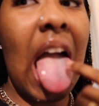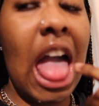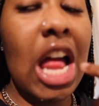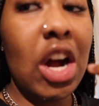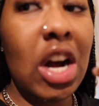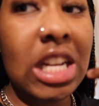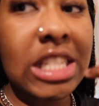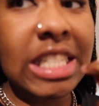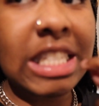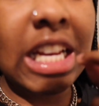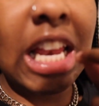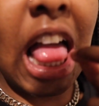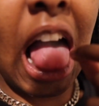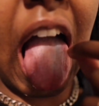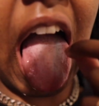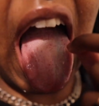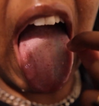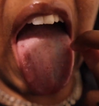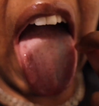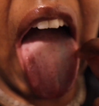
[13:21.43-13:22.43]
Y'all see,
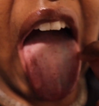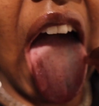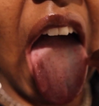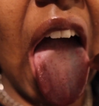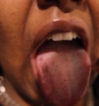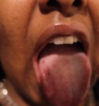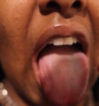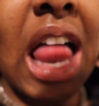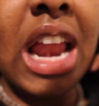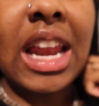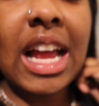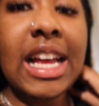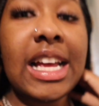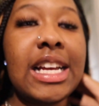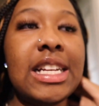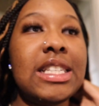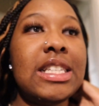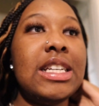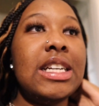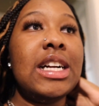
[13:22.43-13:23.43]
look, like
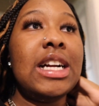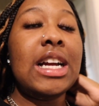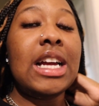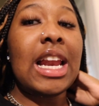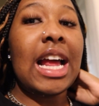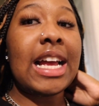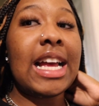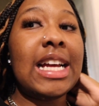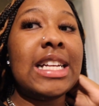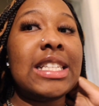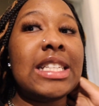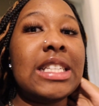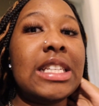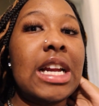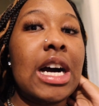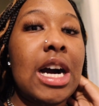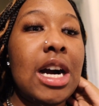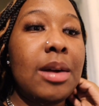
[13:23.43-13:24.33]
it's numb.